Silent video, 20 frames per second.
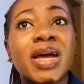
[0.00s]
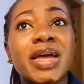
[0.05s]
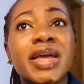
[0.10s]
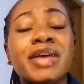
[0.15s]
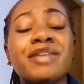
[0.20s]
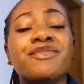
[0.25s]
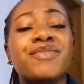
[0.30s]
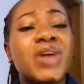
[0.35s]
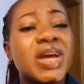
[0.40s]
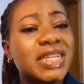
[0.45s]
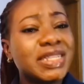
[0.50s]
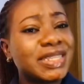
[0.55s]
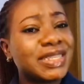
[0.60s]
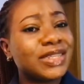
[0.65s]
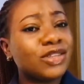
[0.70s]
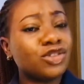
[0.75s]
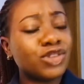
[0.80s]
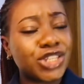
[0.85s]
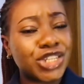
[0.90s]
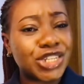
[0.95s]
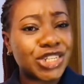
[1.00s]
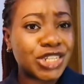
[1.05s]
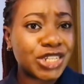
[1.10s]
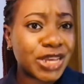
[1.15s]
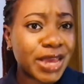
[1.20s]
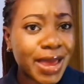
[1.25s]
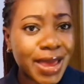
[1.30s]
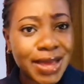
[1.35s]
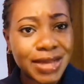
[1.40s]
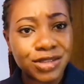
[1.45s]
events, those
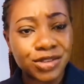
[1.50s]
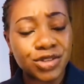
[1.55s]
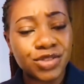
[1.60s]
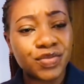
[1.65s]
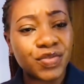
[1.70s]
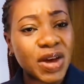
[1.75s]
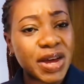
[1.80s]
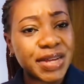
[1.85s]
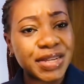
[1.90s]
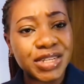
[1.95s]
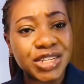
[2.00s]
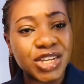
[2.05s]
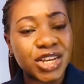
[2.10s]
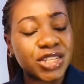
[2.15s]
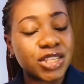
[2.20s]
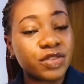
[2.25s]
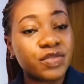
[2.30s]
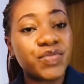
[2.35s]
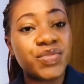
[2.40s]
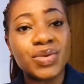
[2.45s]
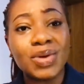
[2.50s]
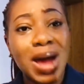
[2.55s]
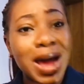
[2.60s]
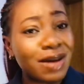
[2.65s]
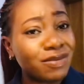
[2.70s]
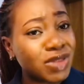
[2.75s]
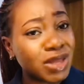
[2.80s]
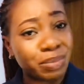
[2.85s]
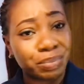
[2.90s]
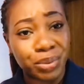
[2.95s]
chairs, those fine chairs. If you
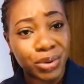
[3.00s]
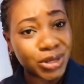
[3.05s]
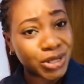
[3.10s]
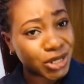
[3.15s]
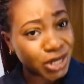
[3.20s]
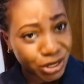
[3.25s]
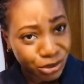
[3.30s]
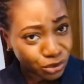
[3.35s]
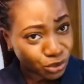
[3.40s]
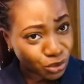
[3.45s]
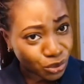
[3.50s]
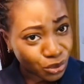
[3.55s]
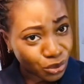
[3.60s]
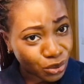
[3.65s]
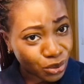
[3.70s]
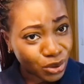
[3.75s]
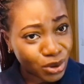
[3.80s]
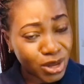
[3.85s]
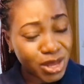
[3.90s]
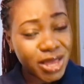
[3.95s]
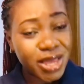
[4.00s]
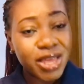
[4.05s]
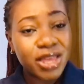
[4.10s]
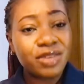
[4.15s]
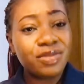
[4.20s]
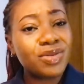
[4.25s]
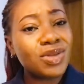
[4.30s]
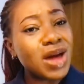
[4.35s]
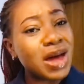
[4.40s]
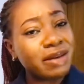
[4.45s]
have the budget to,
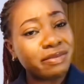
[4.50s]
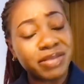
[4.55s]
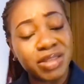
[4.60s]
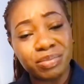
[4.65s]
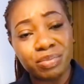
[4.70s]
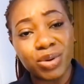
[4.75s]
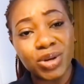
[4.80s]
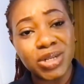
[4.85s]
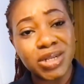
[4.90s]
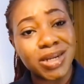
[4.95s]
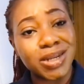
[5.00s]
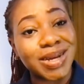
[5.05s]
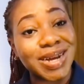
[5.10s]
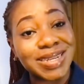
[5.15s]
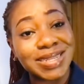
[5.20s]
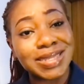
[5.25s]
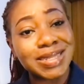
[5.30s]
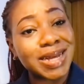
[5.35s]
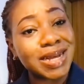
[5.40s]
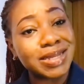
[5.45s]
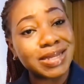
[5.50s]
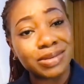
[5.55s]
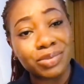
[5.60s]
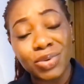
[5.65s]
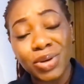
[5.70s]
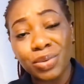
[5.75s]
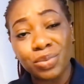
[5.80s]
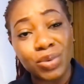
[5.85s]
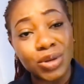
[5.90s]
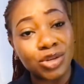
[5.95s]
if you don't have the budget, you can start the
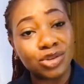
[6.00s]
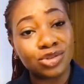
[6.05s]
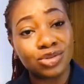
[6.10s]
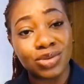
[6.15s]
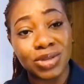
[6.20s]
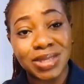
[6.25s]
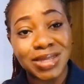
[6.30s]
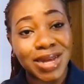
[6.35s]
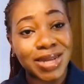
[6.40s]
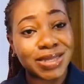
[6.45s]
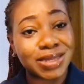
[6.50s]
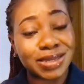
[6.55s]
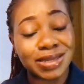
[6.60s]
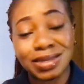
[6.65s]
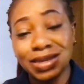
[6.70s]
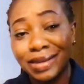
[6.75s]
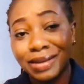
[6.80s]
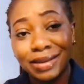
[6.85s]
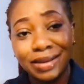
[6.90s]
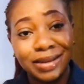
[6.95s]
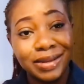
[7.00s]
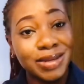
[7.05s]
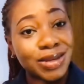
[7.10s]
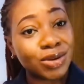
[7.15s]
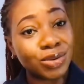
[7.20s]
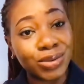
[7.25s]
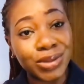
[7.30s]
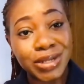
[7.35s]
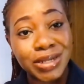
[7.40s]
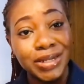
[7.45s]
way we used to start in the
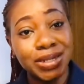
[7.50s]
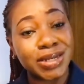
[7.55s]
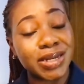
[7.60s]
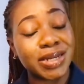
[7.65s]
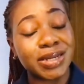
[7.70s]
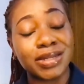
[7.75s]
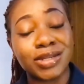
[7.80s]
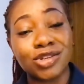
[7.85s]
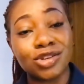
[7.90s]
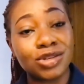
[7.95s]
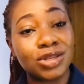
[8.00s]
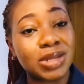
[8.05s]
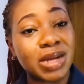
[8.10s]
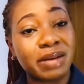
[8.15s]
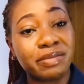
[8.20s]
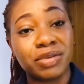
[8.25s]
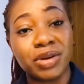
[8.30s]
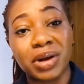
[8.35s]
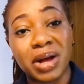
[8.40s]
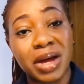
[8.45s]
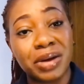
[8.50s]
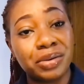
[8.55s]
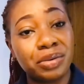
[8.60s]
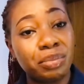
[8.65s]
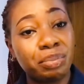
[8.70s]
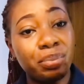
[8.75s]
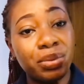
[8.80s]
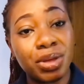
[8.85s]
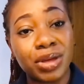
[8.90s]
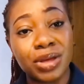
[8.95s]
olden days. Just have your
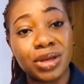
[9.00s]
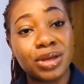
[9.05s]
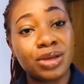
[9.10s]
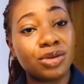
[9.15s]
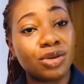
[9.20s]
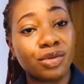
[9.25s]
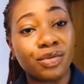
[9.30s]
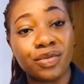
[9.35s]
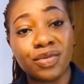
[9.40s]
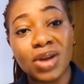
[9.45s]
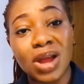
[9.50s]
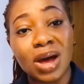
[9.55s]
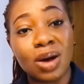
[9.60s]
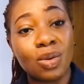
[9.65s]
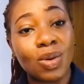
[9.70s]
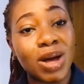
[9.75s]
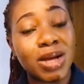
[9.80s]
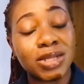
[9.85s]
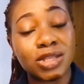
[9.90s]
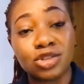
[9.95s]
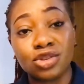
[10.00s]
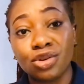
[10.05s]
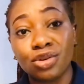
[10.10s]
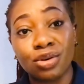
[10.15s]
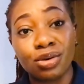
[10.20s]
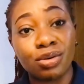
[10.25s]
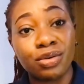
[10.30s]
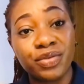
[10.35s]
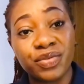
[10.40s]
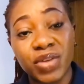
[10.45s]
canopy, your flowers,
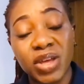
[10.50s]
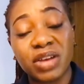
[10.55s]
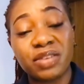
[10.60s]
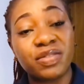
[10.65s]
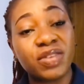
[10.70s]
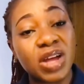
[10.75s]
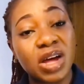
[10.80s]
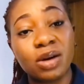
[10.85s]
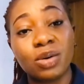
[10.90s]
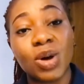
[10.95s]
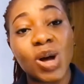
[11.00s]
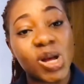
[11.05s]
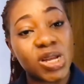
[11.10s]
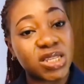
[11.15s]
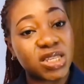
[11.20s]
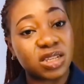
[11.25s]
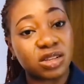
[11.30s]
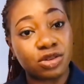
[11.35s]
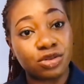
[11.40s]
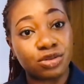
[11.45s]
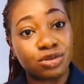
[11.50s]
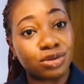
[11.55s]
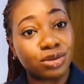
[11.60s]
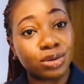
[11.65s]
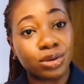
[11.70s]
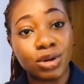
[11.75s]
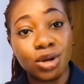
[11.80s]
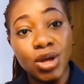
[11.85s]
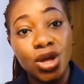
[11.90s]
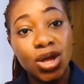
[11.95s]
your fake flowers, your